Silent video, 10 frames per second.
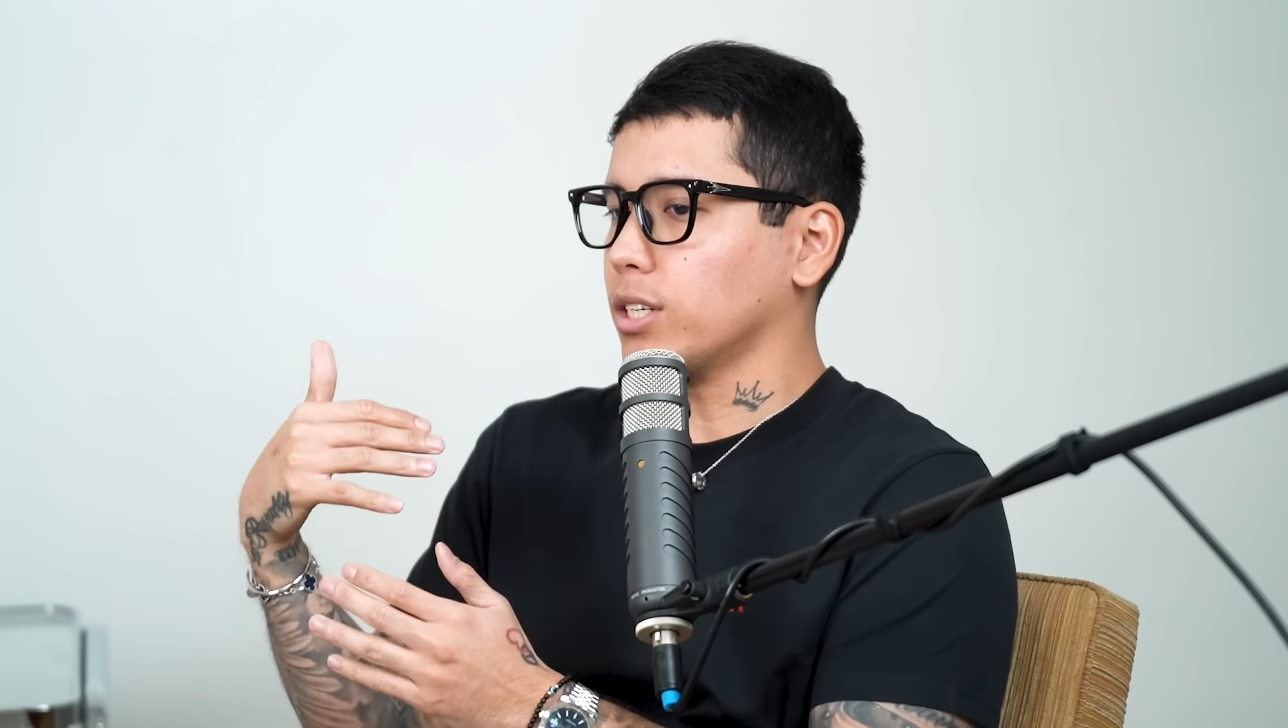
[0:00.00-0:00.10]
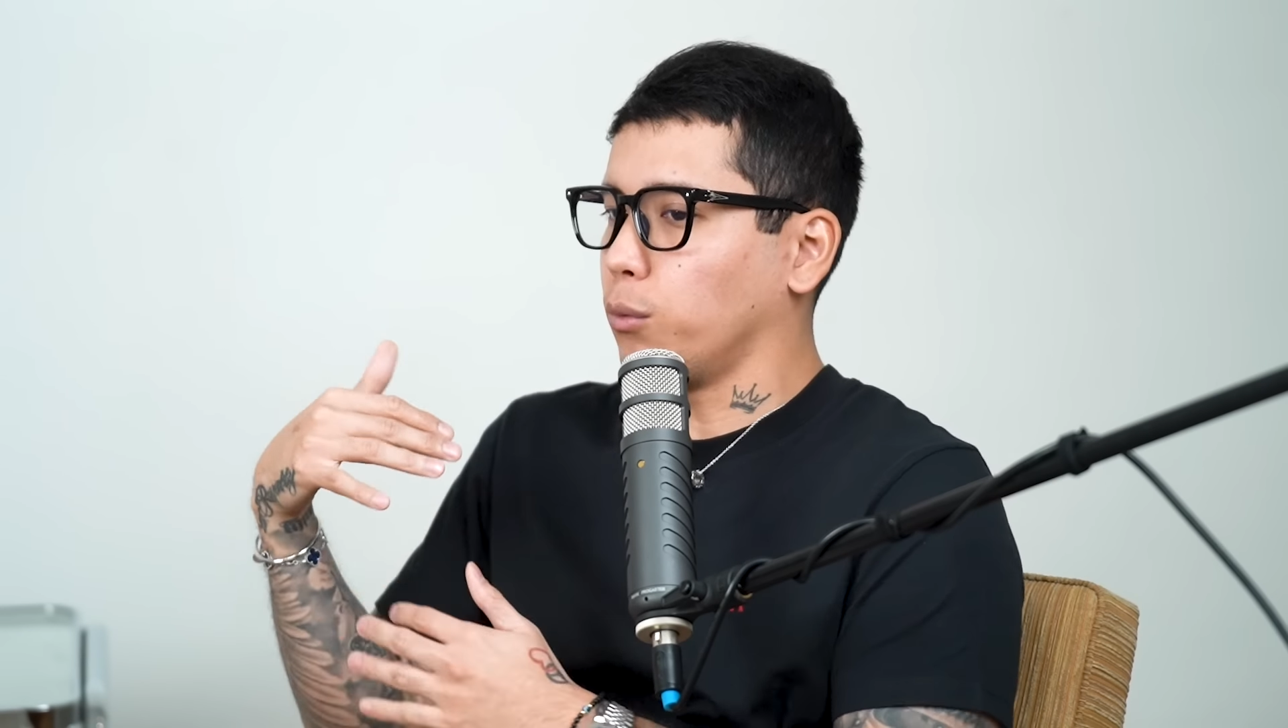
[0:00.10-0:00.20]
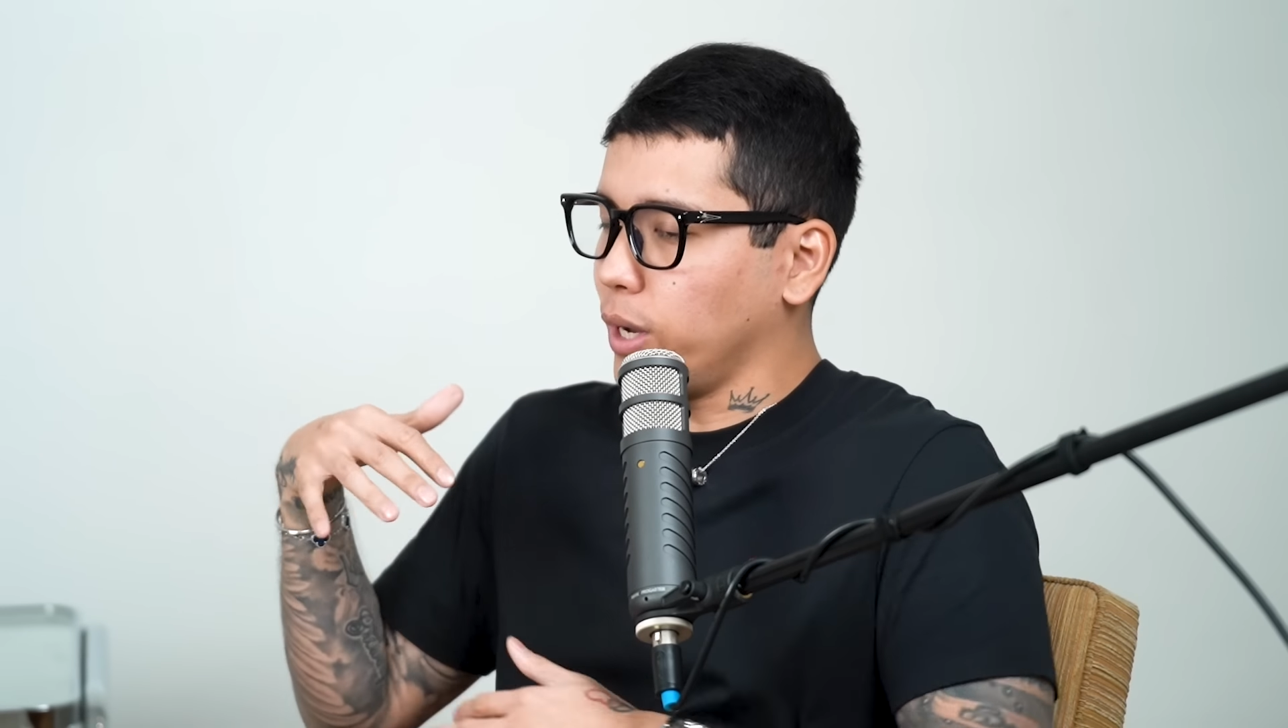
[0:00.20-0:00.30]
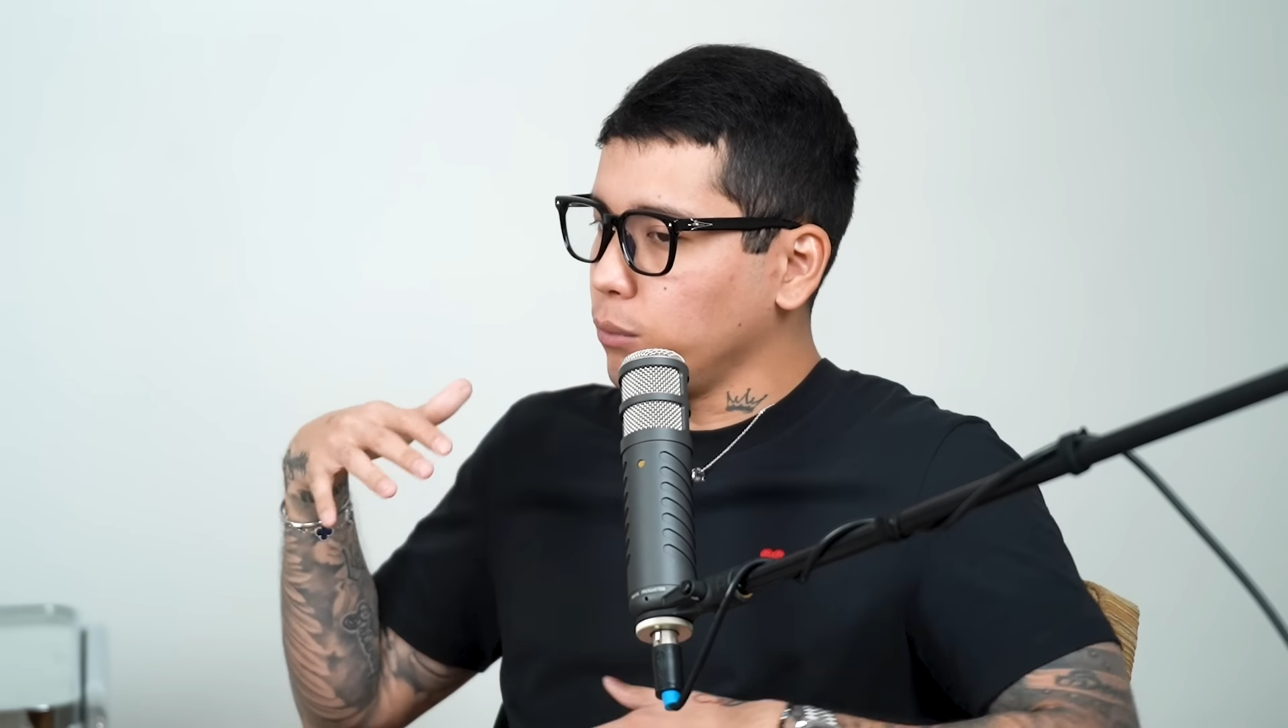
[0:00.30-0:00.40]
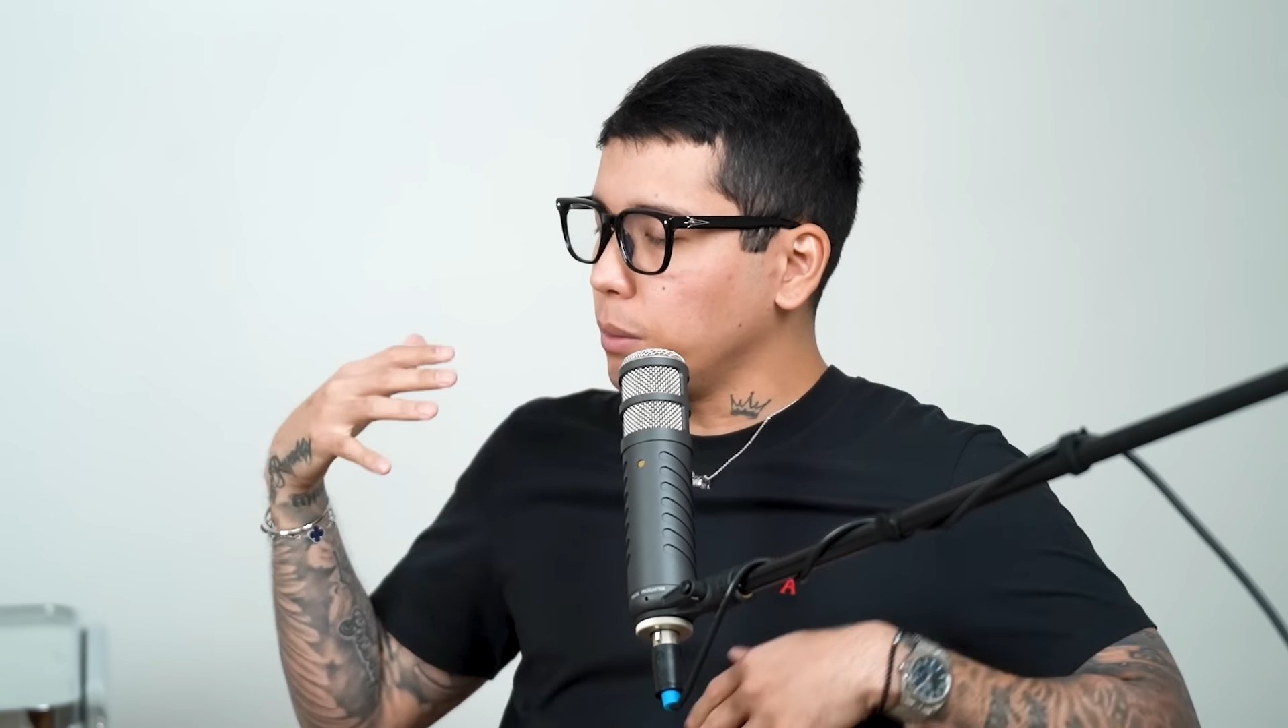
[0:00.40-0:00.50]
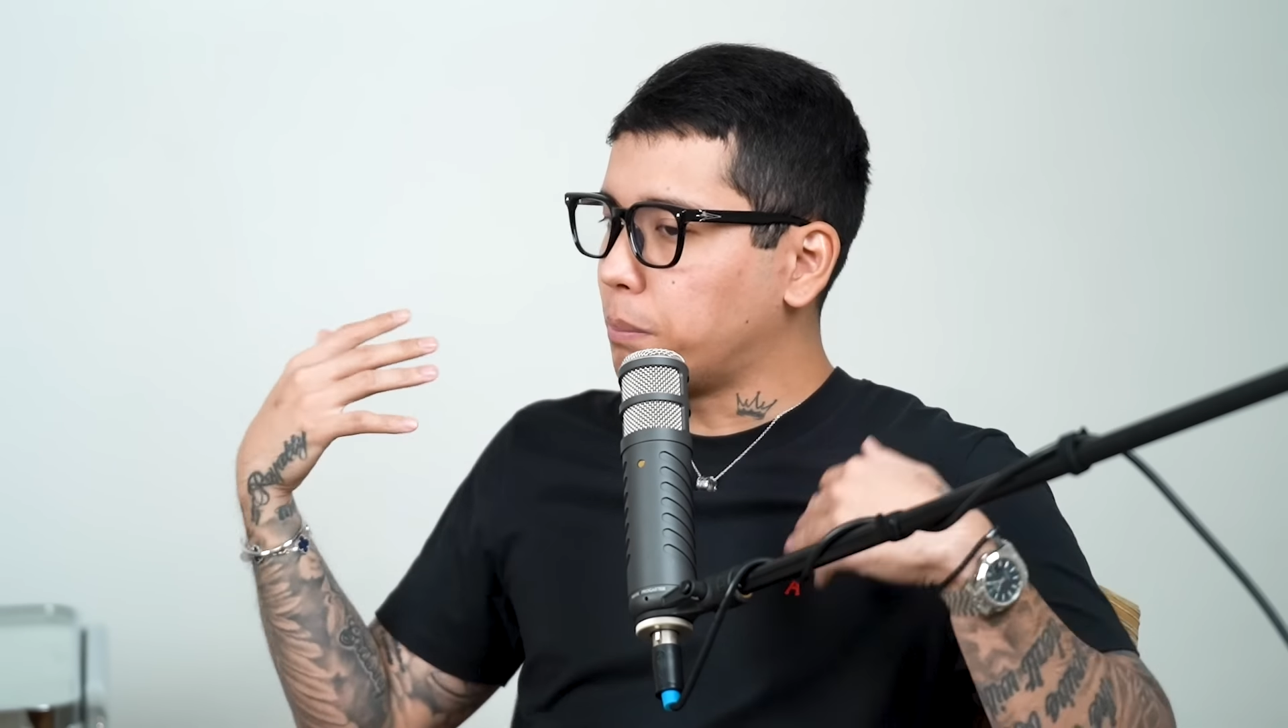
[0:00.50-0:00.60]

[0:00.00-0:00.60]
when we